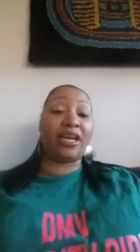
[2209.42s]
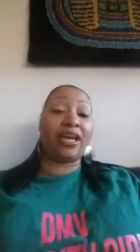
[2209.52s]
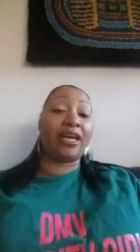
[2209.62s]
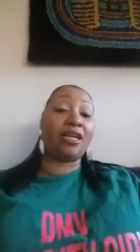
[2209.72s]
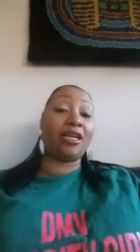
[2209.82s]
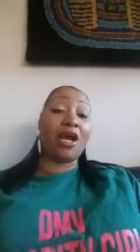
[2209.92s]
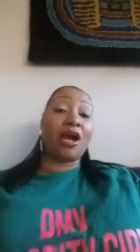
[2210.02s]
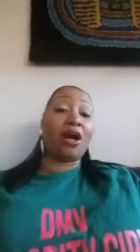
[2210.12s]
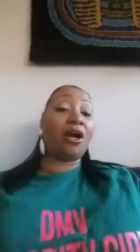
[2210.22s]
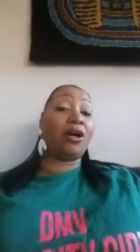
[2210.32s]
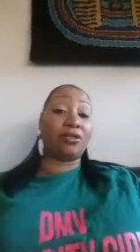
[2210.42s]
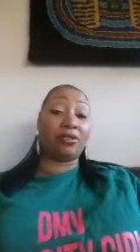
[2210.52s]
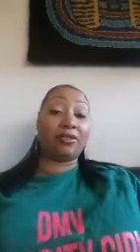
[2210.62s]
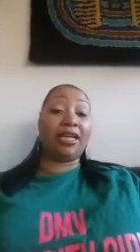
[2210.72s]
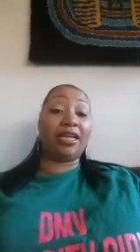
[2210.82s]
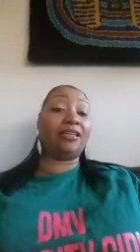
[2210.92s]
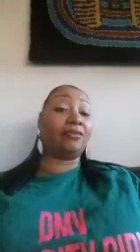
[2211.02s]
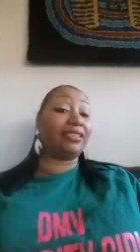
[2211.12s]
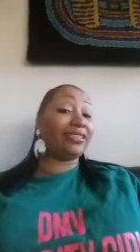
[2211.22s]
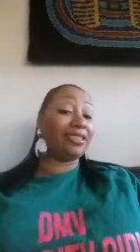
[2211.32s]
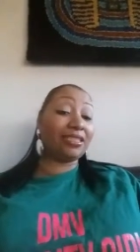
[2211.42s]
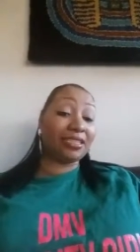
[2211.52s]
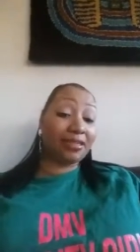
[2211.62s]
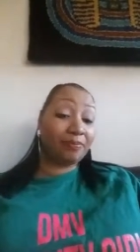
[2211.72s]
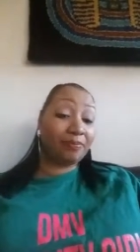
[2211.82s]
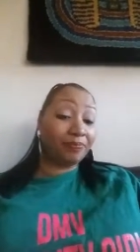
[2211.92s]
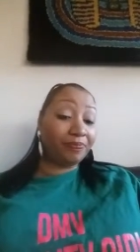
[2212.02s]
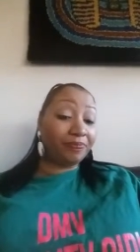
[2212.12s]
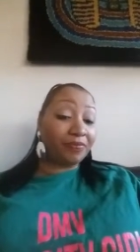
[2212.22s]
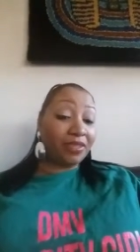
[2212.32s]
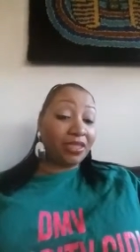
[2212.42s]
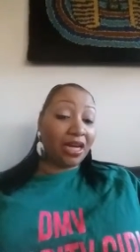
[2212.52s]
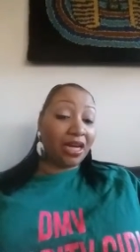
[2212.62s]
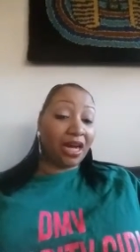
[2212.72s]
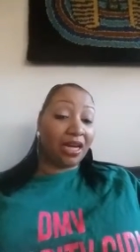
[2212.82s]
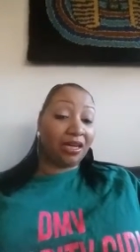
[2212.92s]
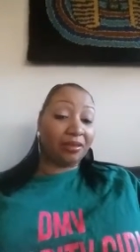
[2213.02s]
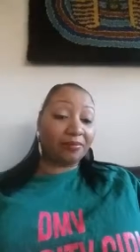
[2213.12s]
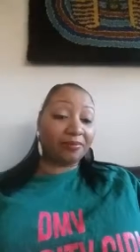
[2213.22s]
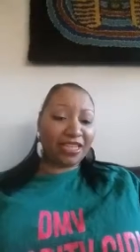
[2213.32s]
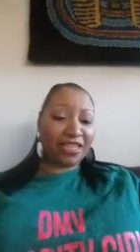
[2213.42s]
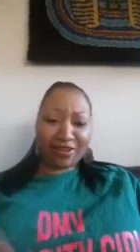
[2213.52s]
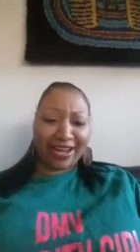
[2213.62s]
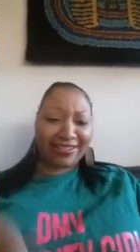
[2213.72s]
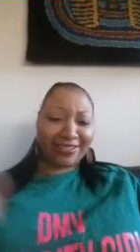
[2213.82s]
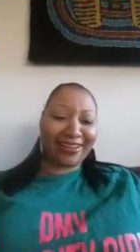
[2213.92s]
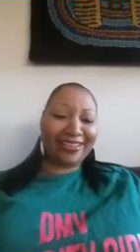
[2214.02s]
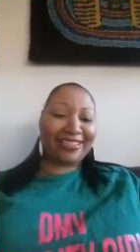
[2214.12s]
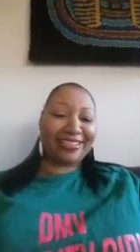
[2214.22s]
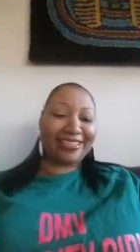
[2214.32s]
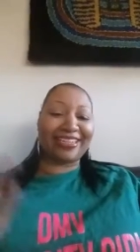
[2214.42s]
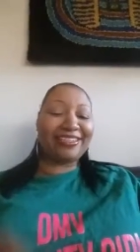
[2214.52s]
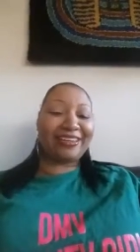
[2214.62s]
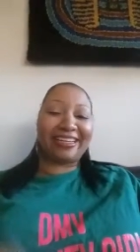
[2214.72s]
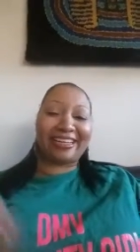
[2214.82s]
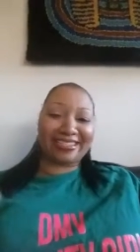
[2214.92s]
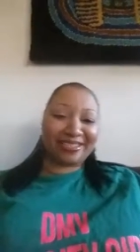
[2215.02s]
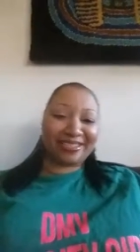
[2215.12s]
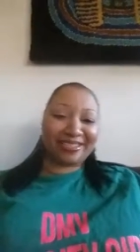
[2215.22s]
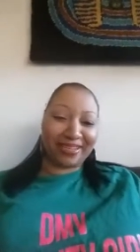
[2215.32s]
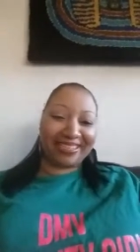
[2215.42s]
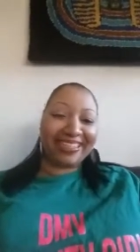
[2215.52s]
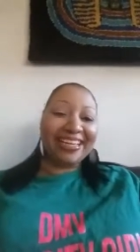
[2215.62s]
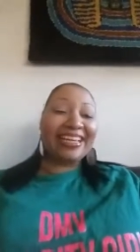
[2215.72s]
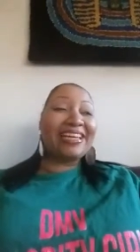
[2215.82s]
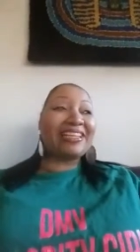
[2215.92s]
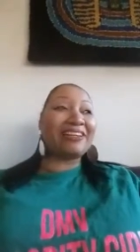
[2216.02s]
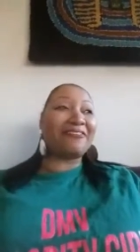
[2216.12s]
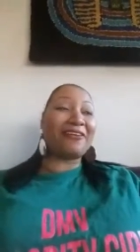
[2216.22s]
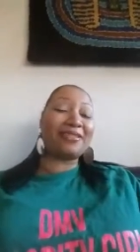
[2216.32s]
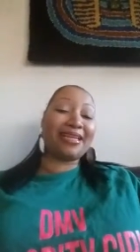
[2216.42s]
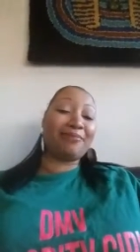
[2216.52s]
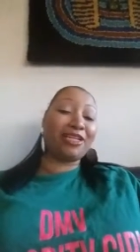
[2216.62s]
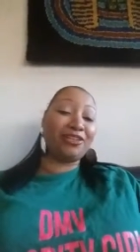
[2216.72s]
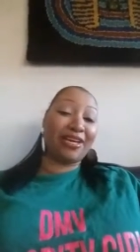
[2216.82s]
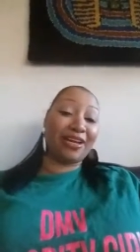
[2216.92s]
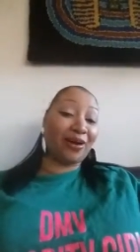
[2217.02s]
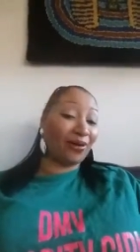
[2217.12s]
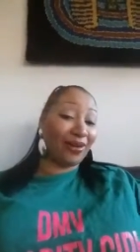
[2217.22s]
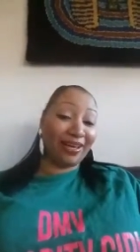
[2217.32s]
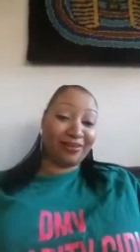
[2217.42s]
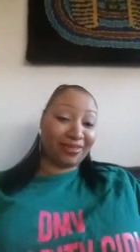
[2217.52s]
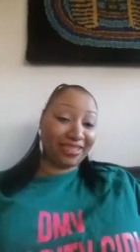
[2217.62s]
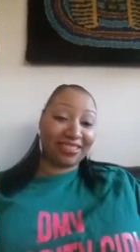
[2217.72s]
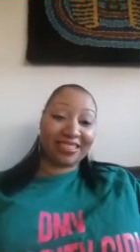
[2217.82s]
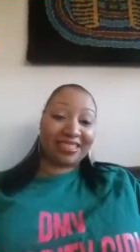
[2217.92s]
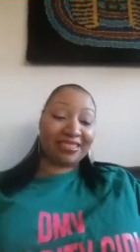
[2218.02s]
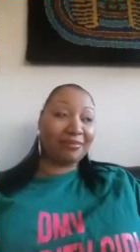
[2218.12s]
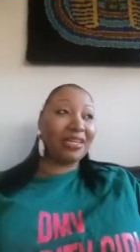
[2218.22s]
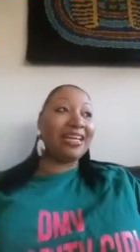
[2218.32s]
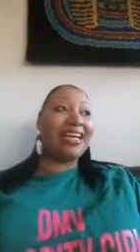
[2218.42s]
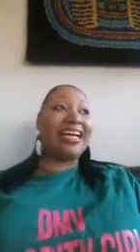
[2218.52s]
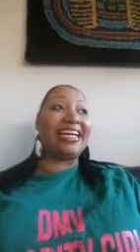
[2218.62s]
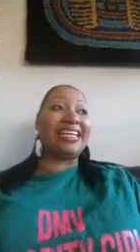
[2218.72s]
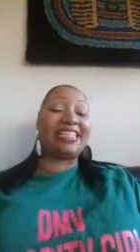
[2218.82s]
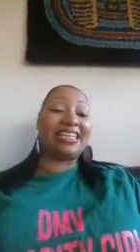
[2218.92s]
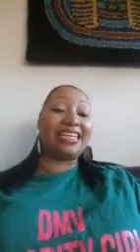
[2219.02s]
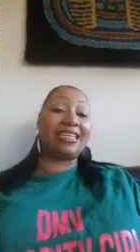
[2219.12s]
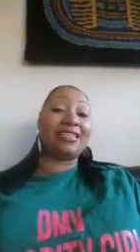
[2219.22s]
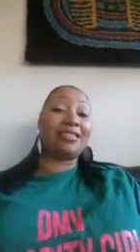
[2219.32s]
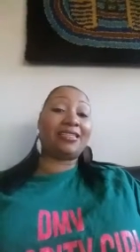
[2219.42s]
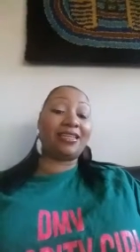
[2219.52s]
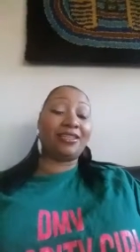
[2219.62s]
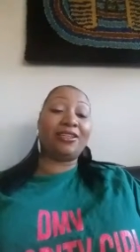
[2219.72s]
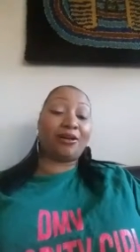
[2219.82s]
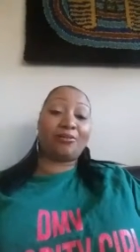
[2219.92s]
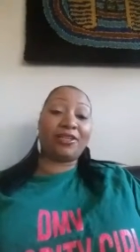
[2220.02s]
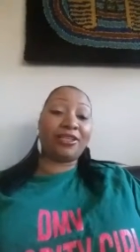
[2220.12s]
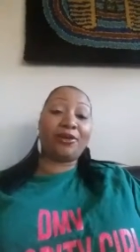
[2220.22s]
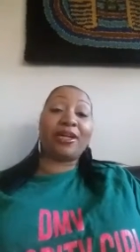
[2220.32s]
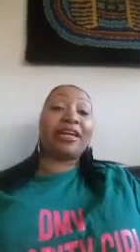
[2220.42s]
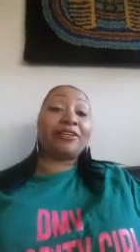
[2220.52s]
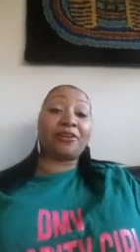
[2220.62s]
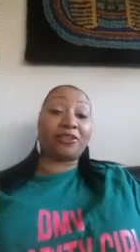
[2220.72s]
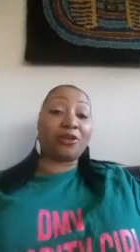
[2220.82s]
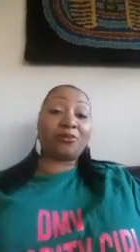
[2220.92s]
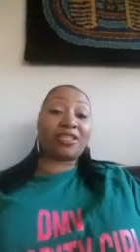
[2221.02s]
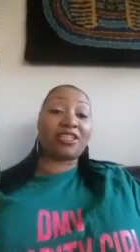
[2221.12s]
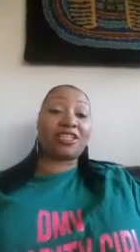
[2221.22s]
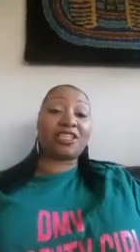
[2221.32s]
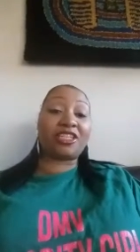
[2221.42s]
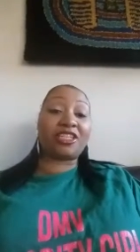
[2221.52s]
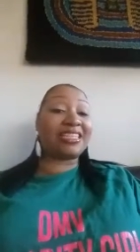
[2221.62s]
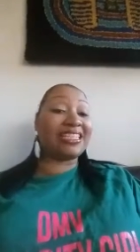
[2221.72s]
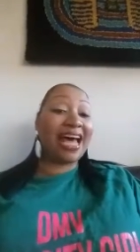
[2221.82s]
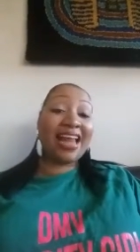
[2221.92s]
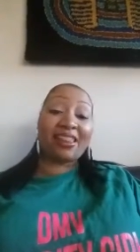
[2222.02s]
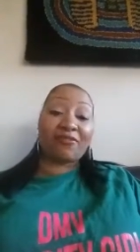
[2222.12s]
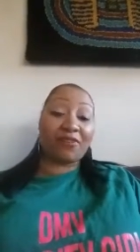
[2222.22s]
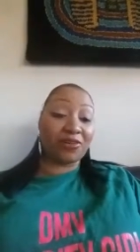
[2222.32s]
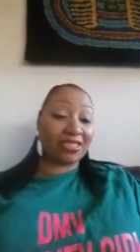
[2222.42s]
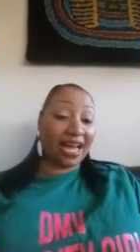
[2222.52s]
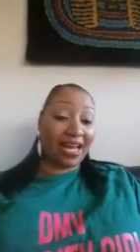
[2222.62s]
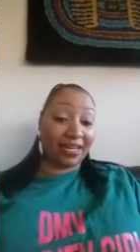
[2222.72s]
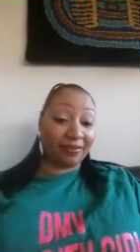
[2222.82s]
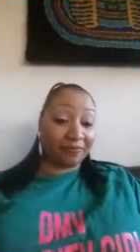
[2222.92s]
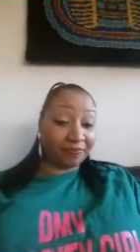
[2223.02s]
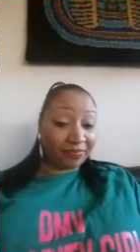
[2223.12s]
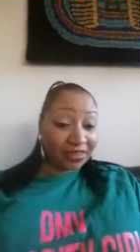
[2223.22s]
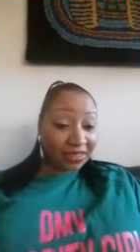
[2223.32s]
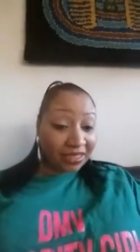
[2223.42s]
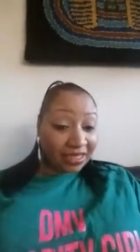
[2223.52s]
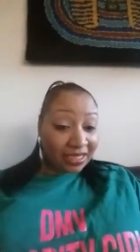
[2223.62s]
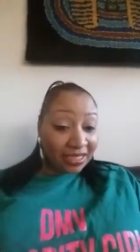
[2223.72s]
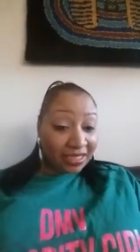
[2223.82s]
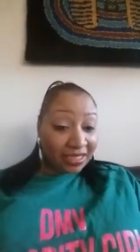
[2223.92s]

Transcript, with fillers: hurt in a relationship, um, it's okay. It's okay that you're late. You can catch the replay. The first time that you get hurt in a relationship is is you know when you're in your adult relationships is not the first time to be